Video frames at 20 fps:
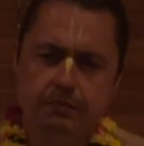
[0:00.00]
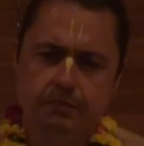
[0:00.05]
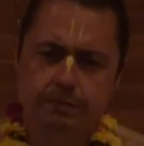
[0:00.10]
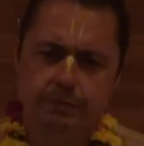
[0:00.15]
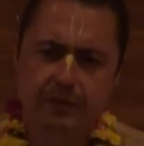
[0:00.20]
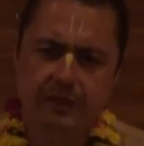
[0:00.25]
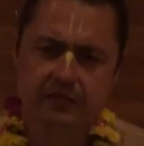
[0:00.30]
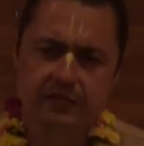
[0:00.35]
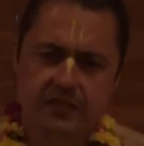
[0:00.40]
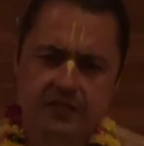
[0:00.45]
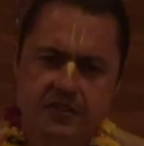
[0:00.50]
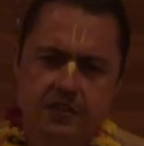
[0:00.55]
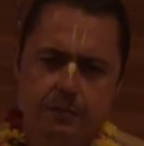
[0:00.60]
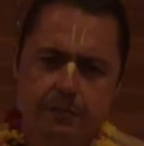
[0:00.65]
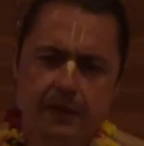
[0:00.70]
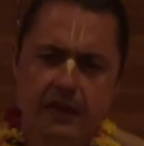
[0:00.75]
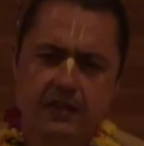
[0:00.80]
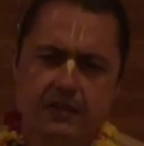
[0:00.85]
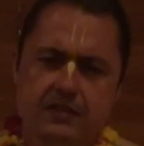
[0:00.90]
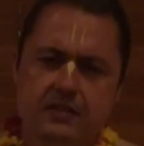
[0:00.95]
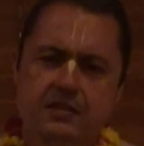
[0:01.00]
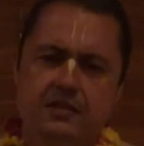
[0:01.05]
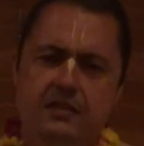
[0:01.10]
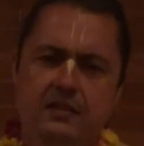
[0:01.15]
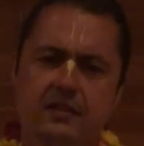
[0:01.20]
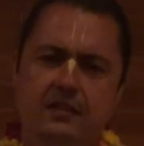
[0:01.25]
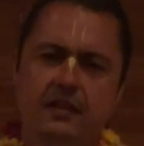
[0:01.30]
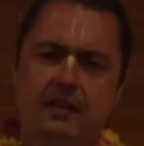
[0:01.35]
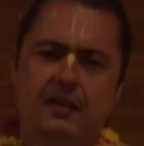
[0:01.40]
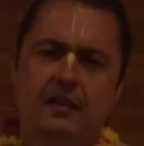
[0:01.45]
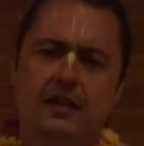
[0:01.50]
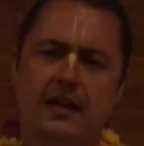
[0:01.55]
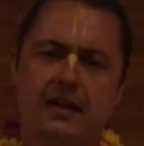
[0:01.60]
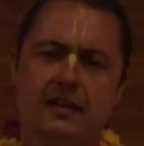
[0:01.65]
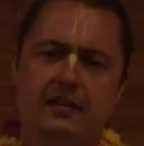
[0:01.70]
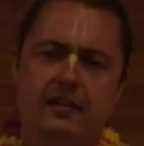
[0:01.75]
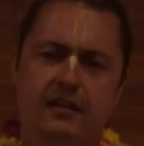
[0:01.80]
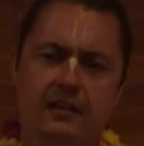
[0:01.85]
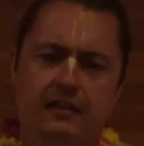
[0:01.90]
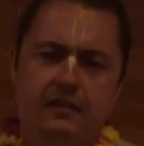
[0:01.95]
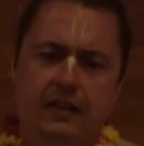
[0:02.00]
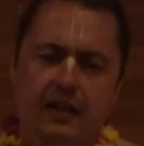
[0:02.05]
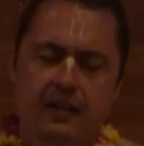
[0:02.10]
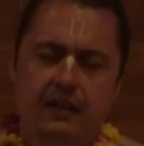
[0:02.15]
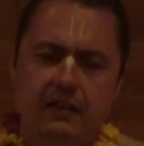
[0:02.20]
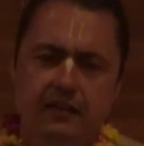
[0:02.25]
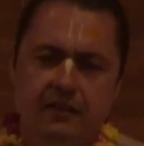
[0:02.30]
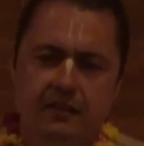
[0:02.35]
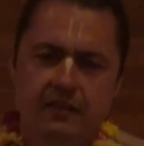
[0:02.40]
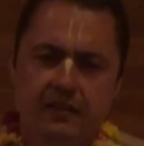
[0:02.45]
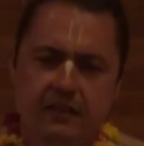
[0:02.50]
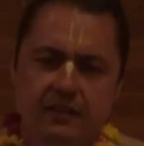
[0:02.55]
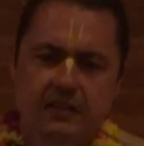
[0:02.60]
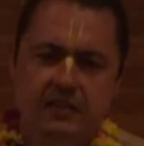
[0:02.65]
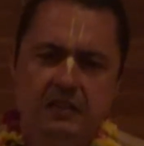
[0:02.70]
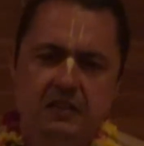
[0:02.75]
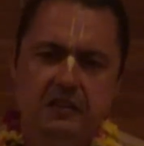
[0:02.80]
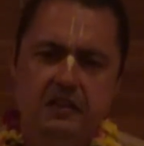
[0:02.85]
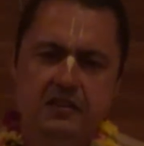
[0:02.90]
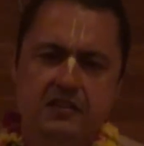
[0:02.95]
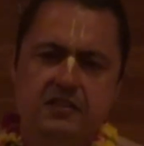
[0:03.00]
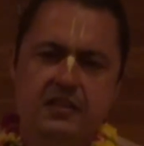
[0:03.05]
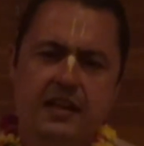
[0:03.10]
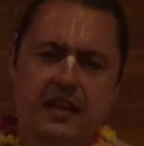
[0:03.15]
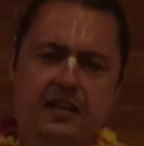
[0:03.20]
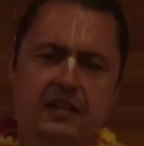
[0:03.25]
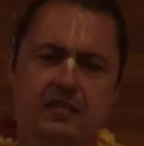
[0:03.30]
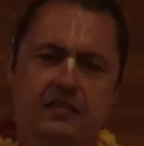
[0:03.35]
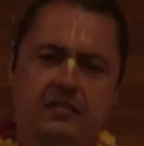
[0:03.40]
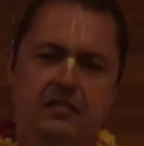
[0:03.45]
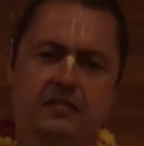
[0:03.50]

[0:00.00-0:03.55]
participates in that kirtan, is that